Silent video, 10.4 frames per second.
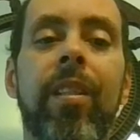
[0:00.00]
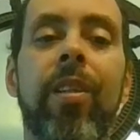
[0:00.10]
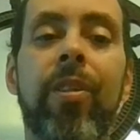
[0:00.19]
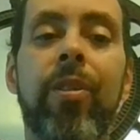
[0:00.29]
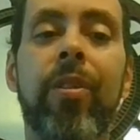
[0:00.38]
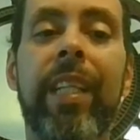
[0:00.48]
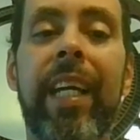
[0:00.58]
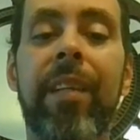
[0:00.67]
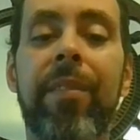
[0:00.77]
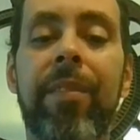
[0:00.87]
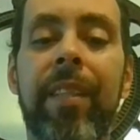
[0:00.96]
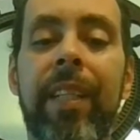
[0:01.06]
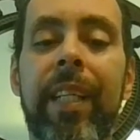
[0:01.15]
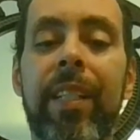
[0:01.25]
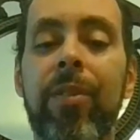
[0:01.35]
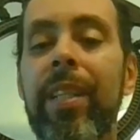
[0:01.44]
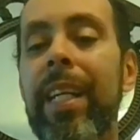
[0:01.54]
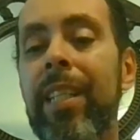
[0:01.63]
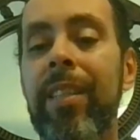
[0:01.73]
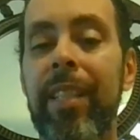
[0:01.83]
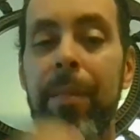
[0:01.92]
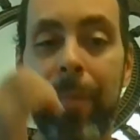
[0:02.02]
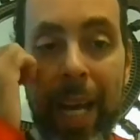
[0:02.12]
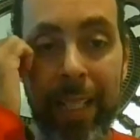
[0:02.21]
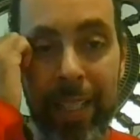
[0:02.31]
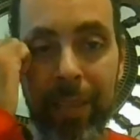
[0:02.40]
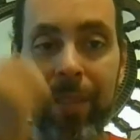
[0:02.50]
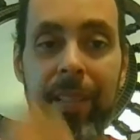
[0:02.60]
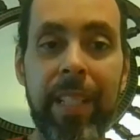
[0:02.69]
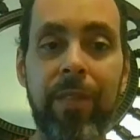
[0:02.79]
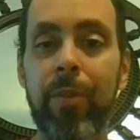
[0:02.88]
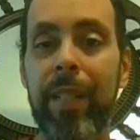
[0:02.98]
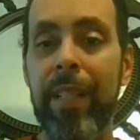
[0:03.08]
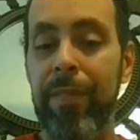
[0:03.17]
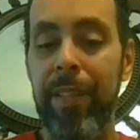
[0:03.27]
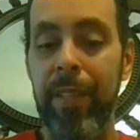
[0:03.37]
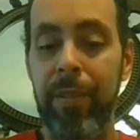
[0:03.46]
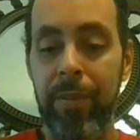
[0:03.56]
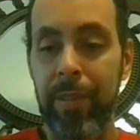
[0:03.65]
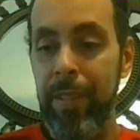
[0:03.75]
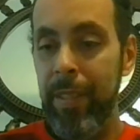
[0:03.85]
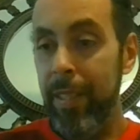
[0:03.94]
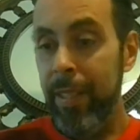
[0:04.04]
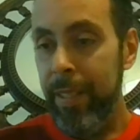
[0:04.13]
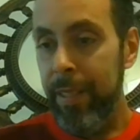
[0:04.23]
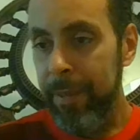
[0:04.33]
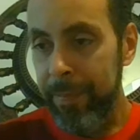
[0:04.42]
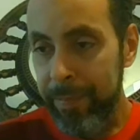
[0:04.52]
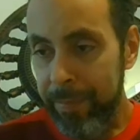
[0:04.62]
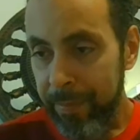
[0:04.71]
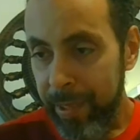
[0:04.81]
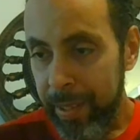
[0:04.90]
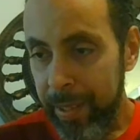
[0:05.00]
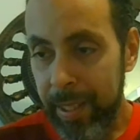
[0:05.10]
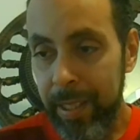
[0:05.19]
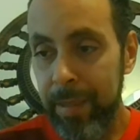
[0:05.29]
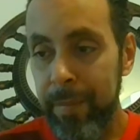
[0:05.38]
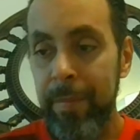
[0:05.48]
all you gave and you get nothing back because that's the way it feels. Um,